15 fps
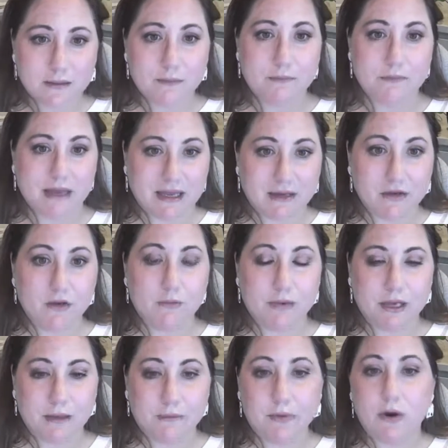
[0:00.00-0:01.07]
meet new
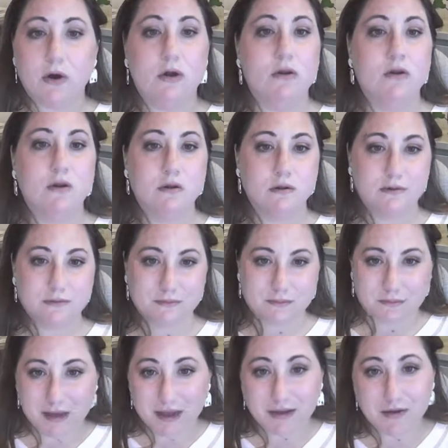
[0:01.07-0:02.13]
people,
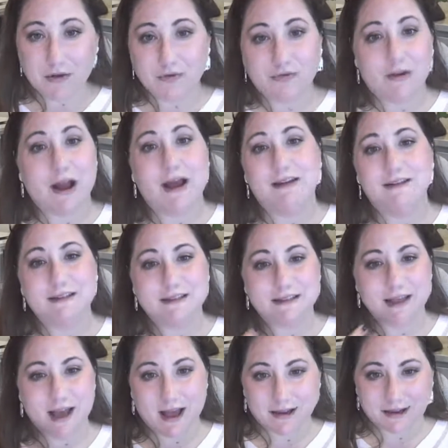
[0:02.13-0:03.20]
make new friends,
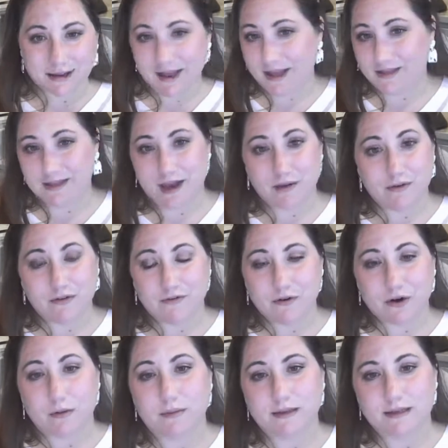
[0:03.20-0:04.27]
and get that
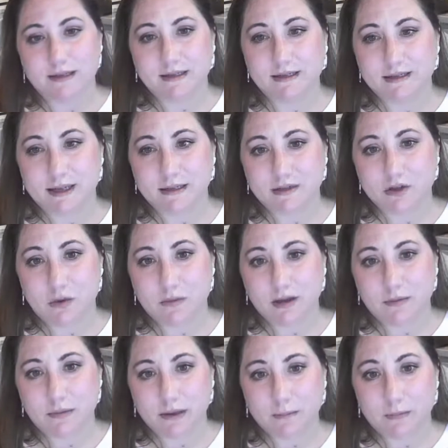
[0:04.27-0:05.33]
referral business that so
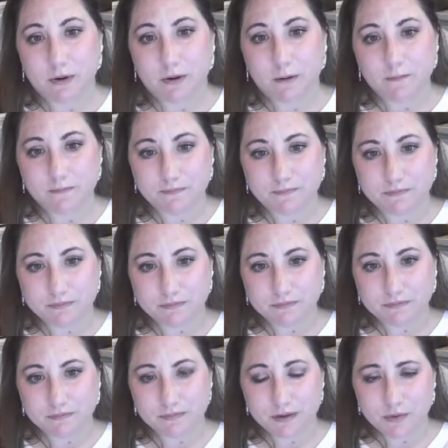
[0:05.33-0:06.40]
many people
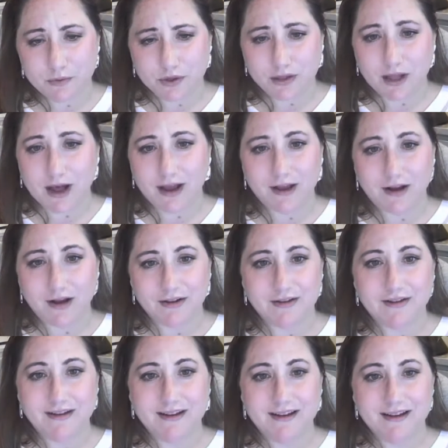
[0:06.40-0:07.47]
rely
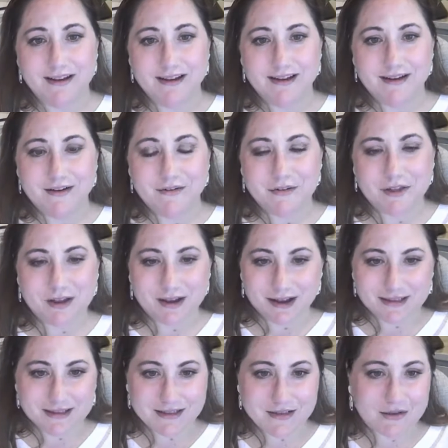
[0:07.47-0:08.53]
on for the
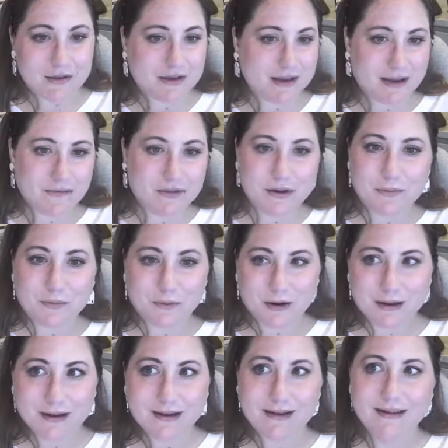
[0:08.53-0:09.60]
continuity of their
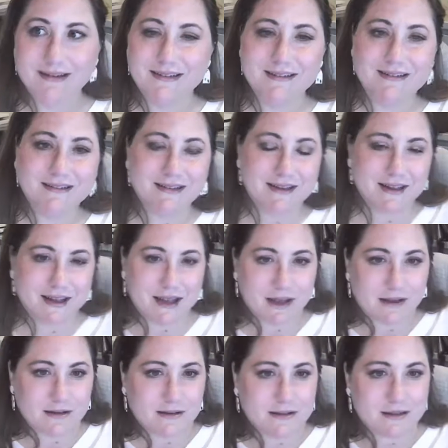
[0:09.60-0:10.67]
work.
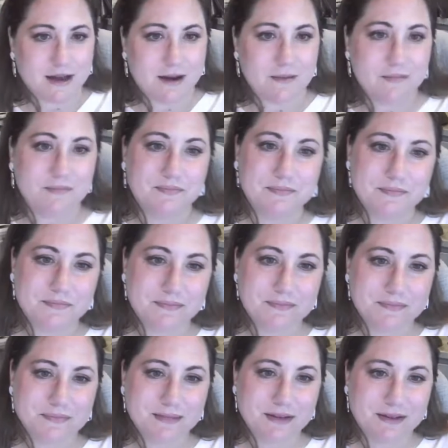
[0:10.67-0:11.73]
And,
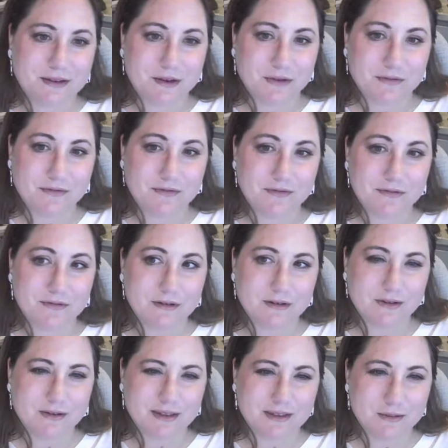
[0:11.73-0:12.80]

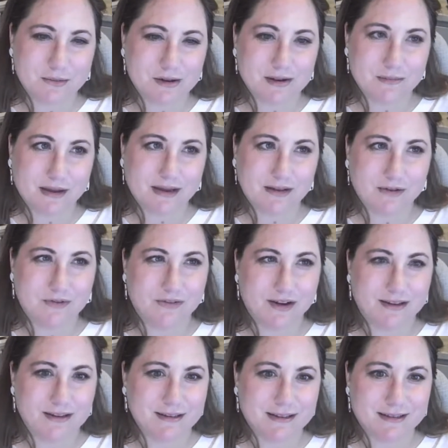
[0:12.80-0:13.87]
who doesn't want to make new
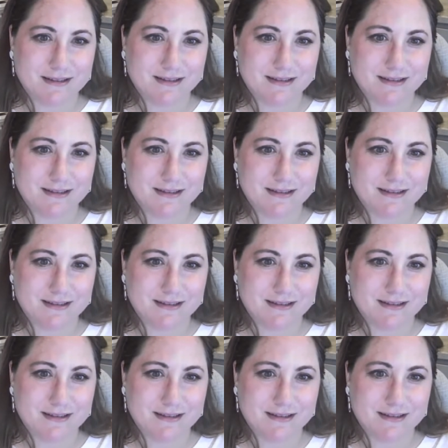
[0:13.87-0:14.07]
friends?